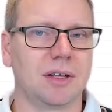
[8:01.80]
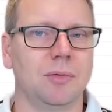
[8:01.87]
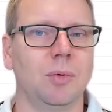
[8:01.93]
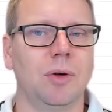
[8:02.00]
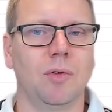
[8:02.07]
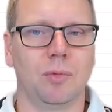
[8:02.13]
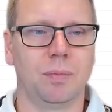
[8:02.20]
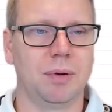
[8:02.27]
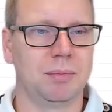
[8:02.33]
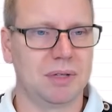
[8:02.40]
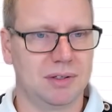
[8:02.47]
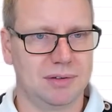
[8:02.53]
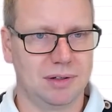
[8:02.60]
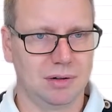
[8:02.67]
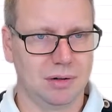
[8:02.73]
we would be
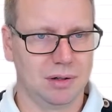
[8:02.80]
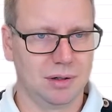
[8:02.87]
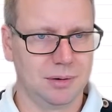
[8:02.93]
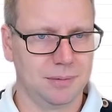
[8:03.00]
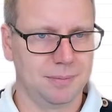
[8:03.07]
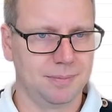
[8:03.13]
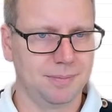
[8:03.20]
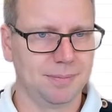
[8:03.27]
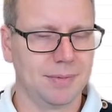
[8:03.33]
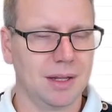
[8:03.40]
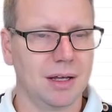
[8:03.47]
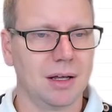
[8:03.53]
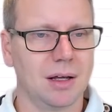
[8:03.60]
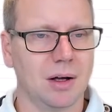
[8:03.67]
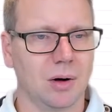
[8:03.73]
missing on it.
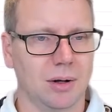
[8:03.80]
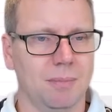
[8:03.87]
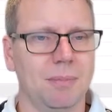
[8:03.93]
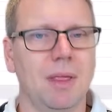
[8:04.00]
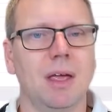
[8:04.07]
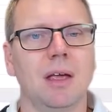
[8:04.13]
Okay,